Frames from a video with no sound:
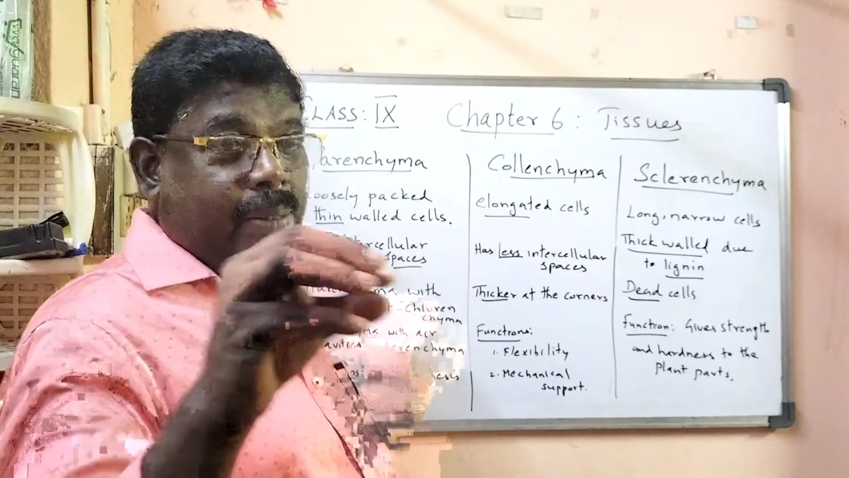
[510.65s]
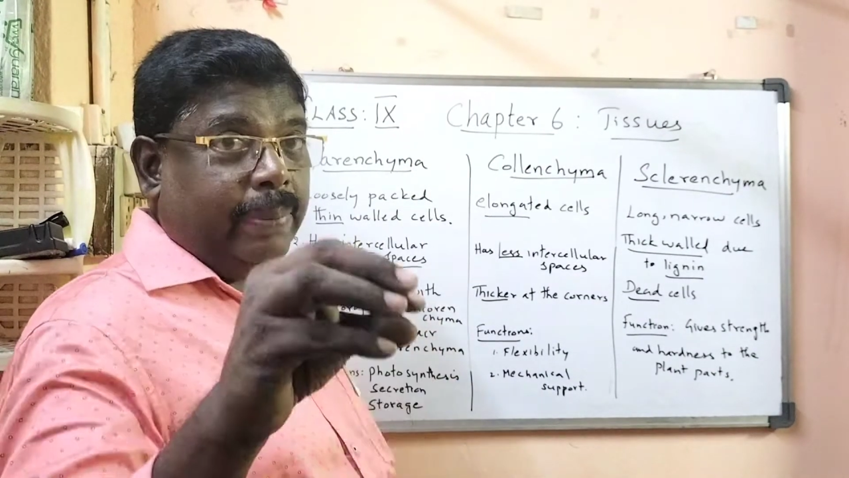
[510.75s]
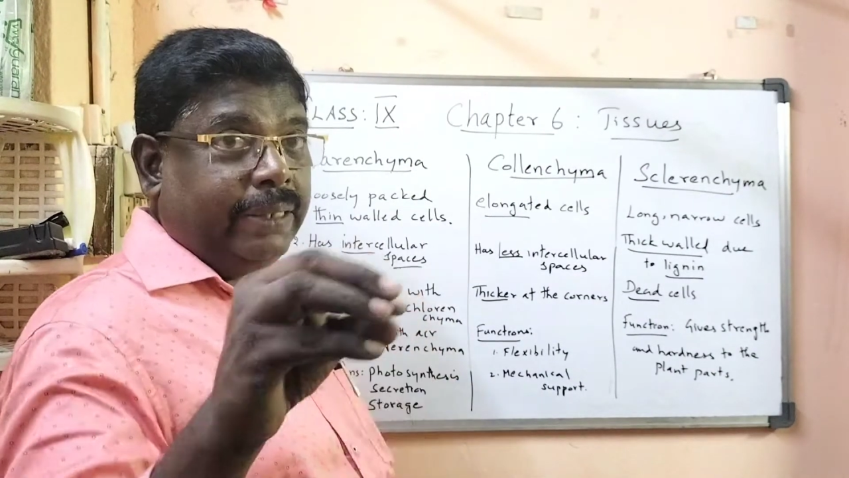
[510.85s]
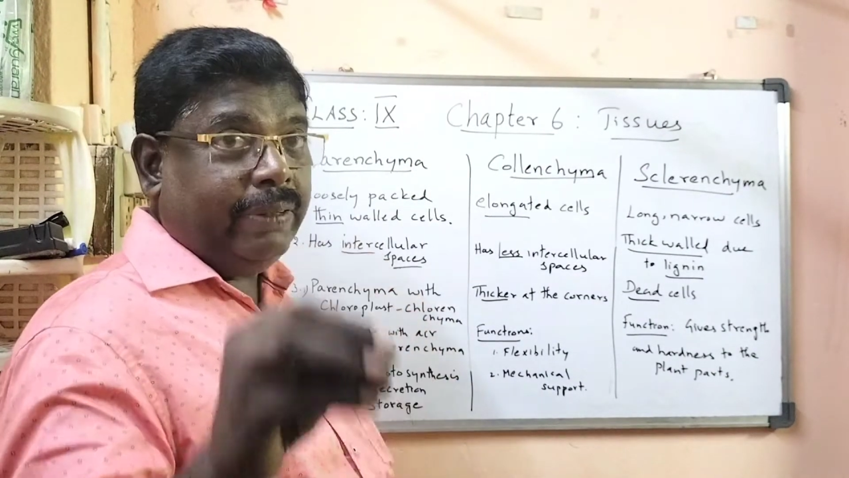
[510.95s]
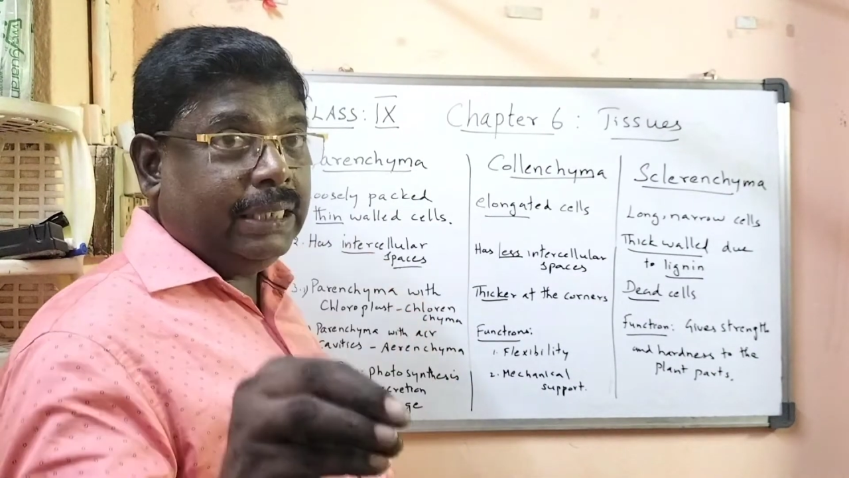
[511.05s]

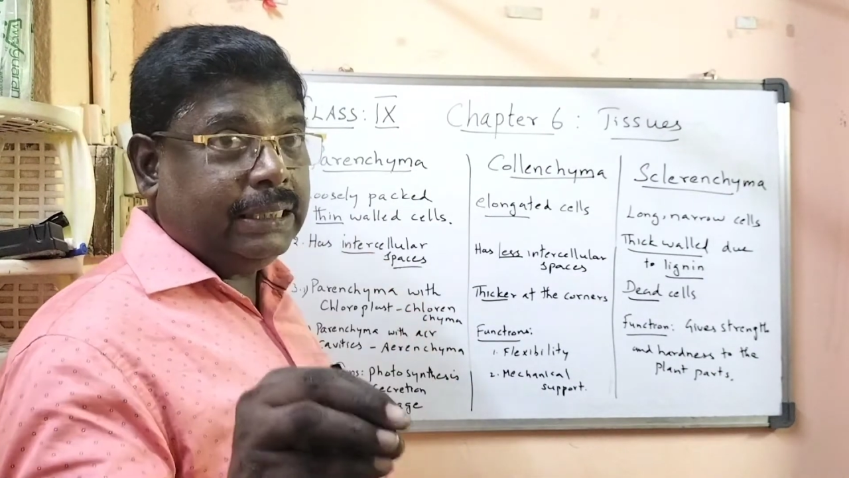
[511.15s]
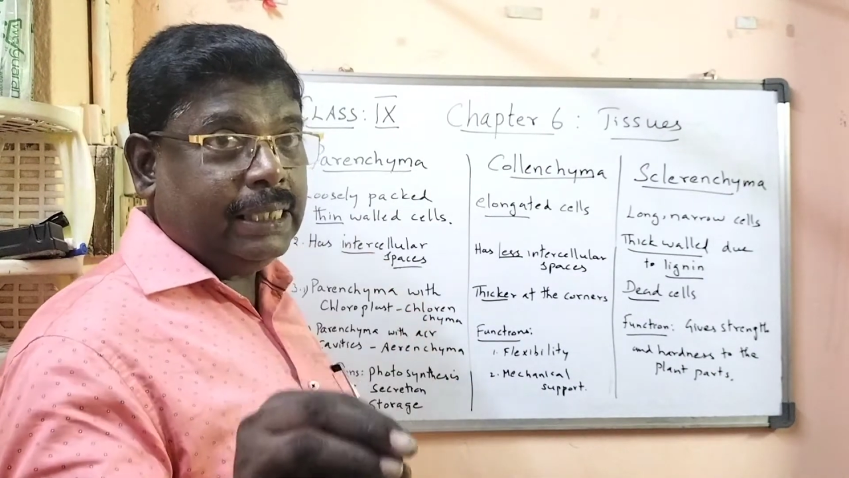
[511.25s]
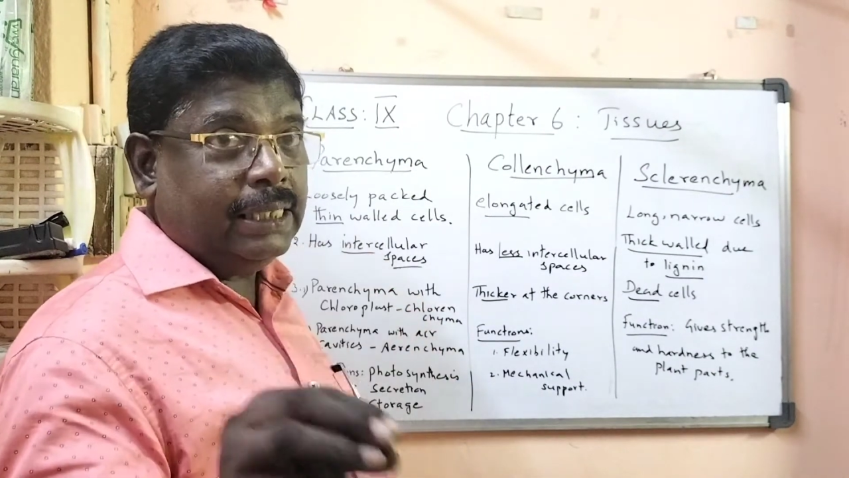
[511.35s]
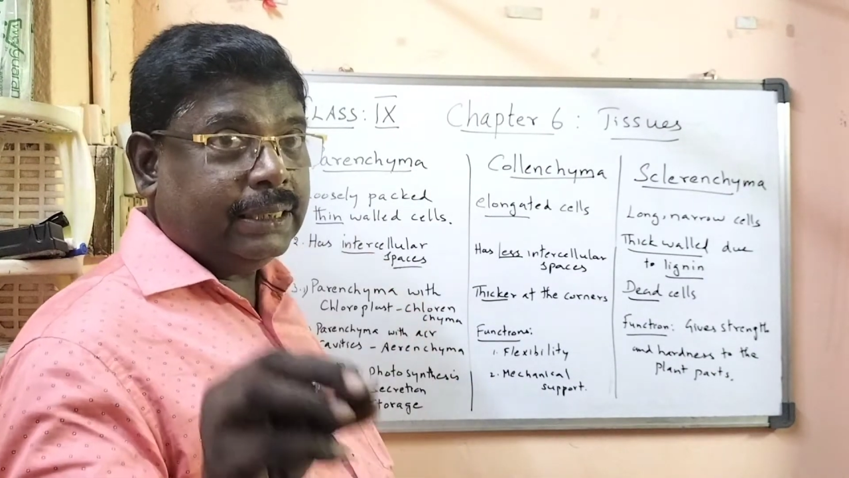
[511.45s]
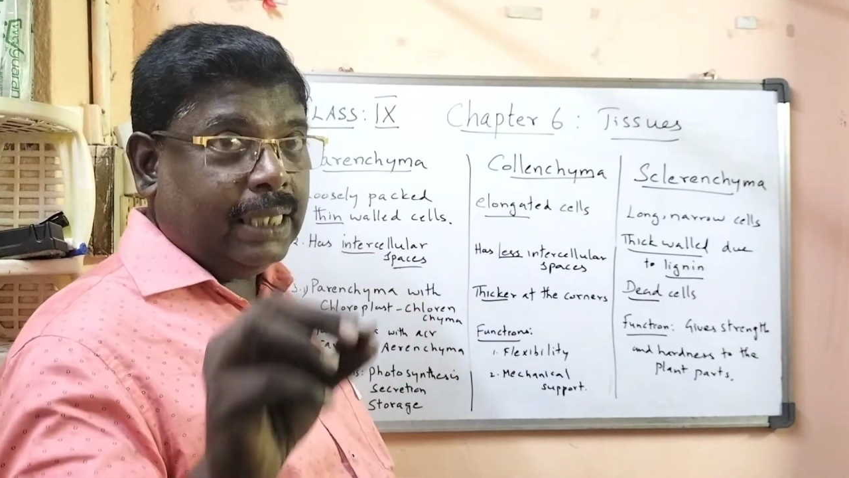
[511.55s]
Between
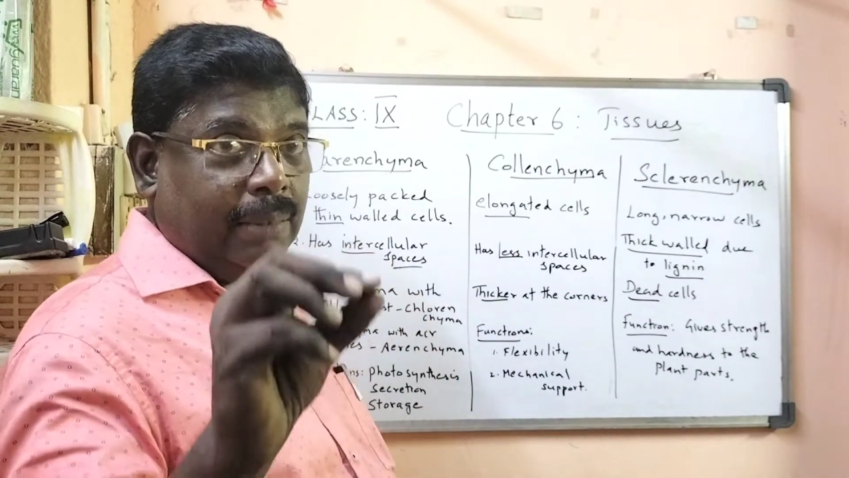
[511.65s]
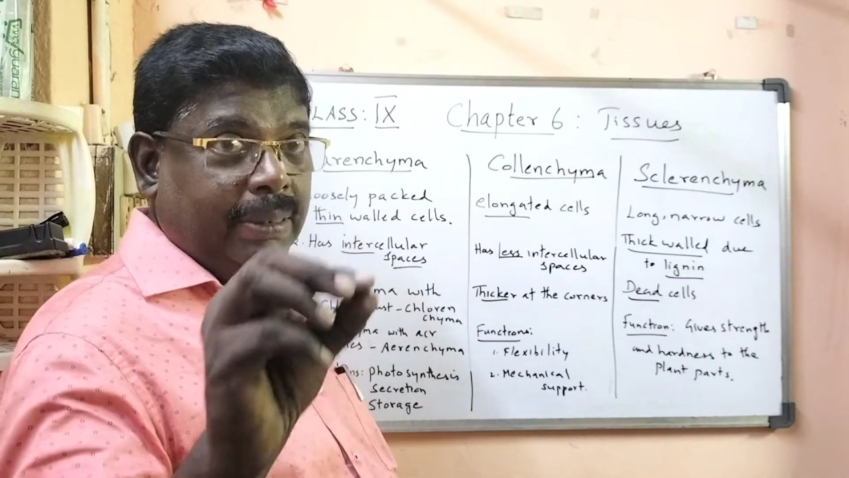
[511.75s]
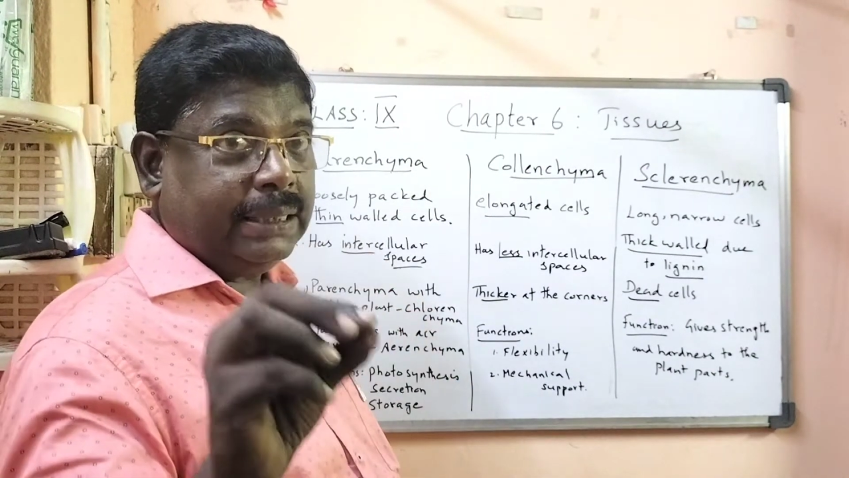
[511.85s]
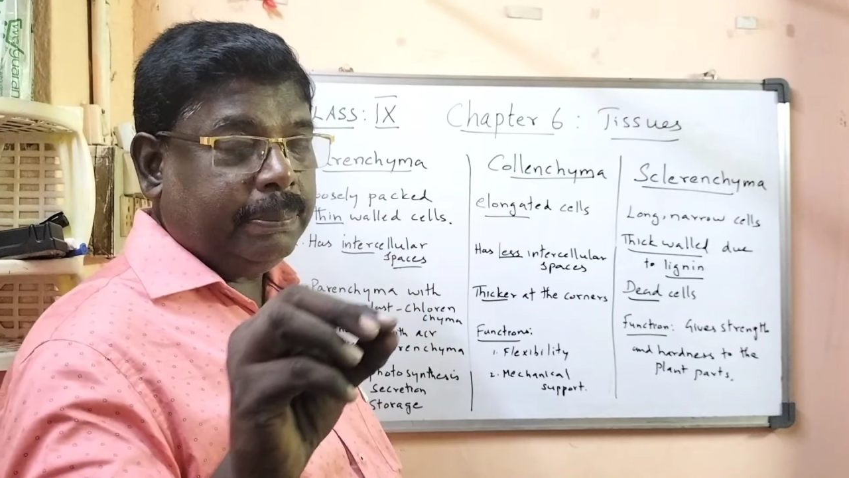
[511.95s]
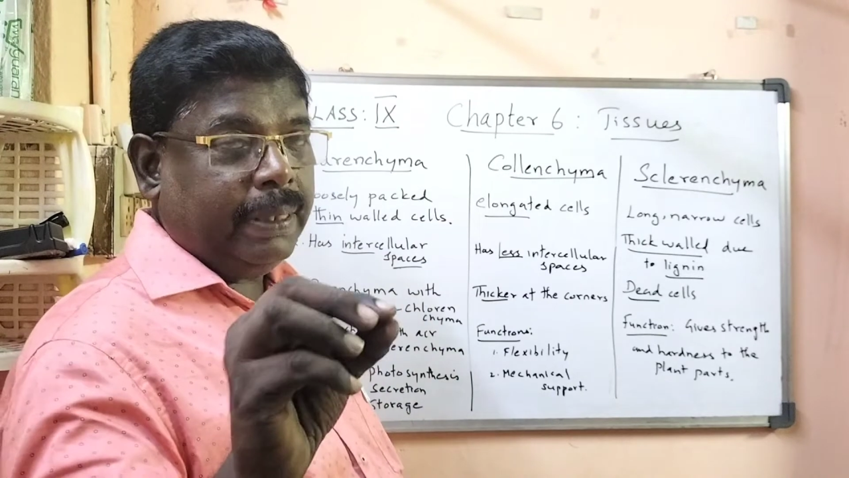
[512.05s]
cells, there will be
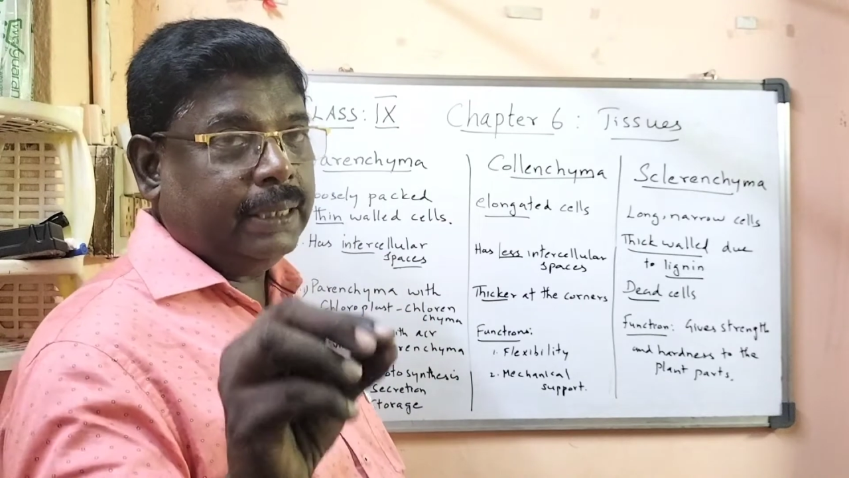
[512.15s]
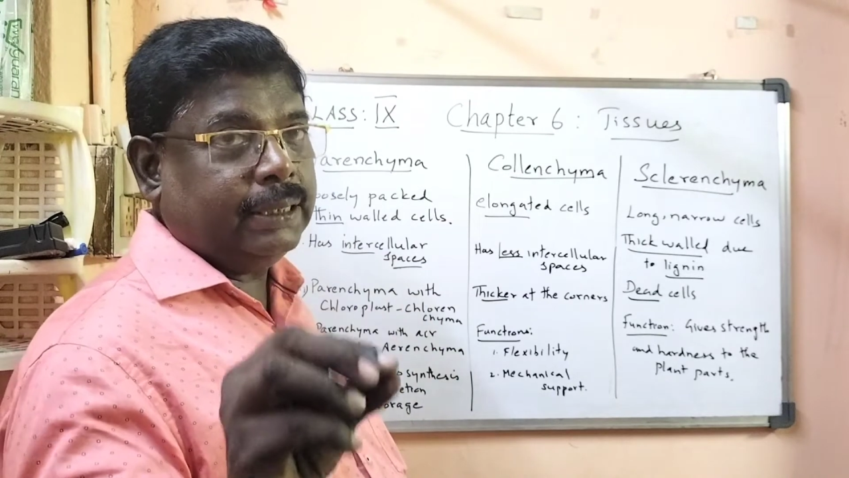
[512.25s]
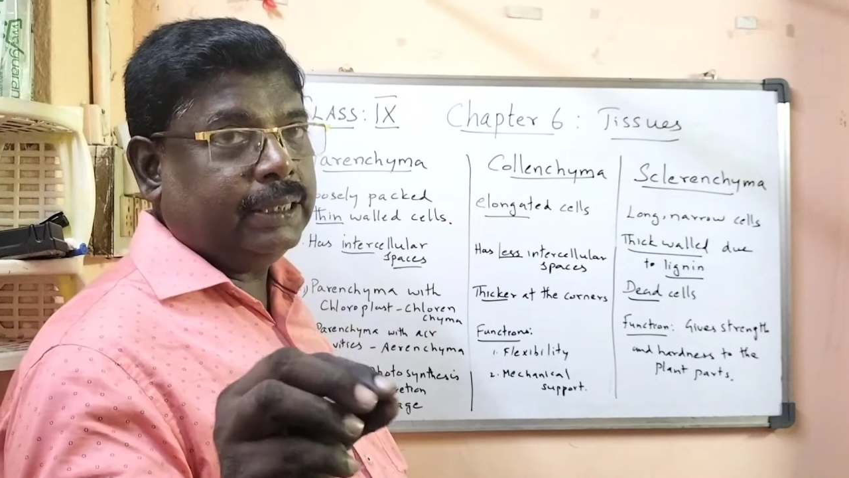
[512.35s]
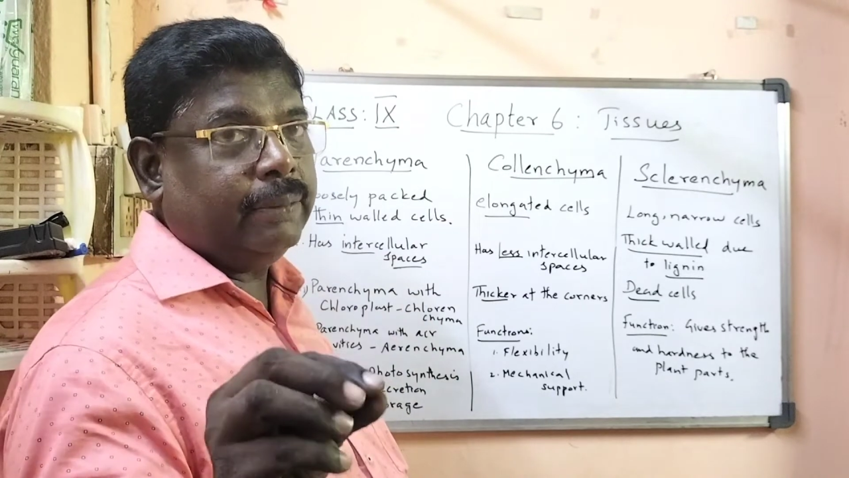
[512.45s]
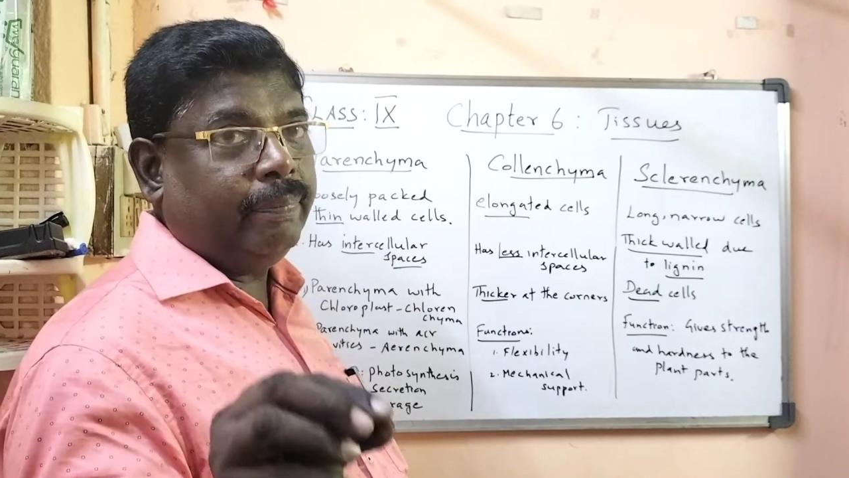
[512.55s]

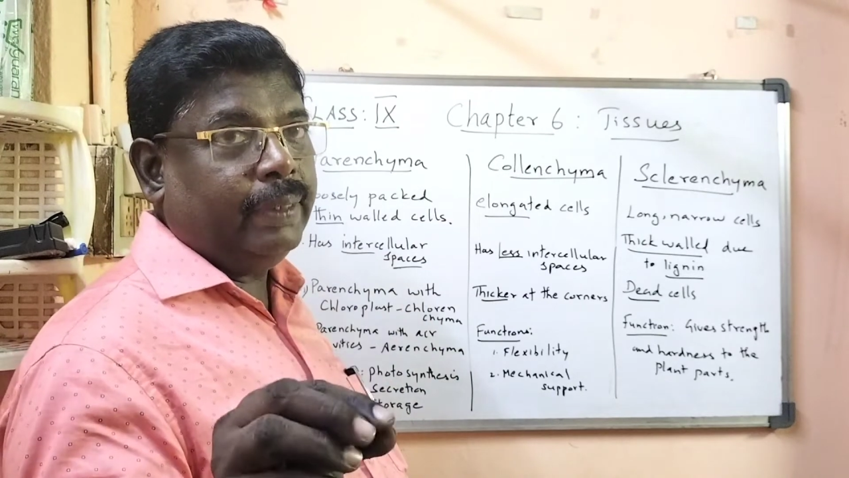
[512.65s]
space.